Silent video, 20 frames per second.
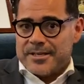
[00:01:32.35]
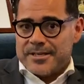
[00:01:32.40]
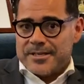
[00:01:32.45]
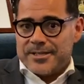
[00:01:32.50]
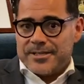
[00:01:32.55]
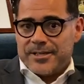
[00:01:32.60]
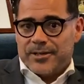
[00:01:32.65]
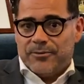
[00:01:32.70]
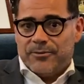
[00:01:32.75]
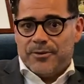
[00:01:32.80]

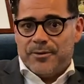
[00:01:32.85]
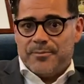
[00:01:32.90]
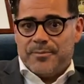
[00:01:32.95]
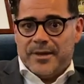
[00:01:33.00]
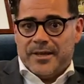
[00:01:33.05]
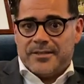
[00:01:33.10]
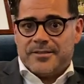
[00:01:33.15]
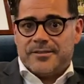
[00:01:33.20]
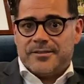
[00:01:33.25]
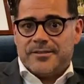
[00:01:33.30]
settle their
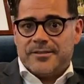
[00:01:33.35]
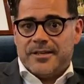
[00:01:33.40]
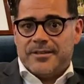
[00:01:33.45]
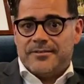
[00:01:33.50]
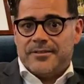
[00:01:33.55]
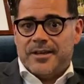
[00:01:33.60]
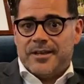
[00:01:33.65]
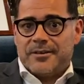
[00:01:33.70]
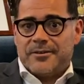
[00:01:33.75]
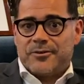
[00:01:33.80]
bets
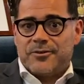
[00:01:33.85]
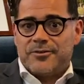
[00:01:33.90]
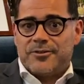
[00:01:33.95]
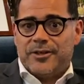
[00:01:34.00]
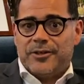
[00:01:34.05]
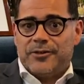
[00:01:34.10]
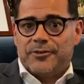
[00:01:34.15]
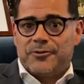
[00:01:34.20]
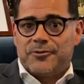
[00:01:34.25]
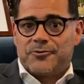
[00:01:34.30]
and then
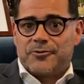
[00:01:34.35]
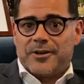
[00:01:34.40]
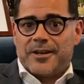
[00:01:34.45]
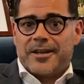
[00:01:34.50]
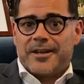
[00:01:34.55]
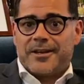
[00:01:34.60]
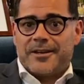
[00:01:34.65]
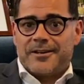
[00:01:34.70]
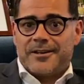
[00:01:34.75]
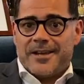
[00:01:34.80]
continue to
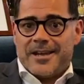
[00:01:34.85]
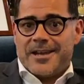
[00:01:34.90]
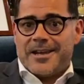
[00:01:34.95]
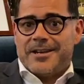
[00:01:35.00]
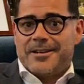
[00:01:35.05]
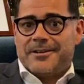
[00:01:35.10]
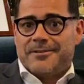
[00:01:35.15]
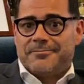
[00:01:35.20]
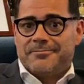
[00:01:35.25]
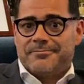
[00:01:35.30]
drink and
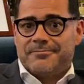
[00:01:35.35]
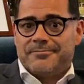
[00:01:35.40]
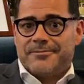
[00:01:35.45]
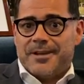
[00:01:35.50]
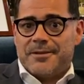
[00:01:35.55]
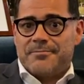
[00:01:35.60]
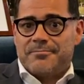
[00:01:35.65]
eat, and